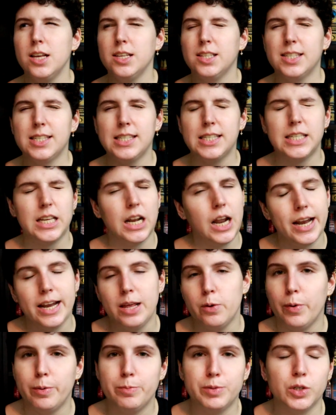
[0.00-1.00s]

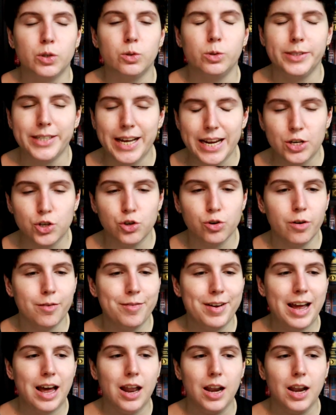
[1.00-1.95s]
slightly whimsical nature of it,